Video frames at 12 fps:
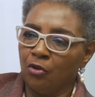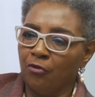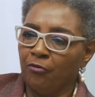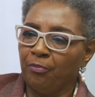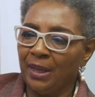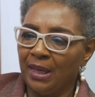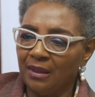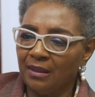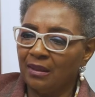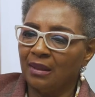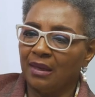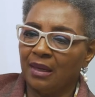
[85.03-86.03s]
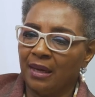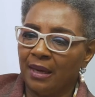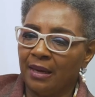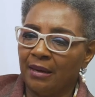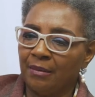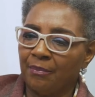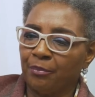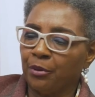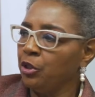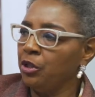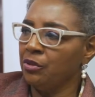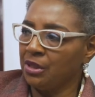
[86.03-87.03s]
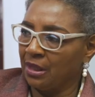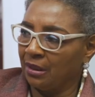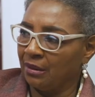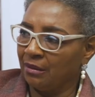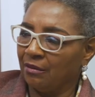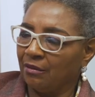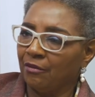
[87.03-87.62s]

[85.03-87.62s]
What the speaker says: You've been a producer.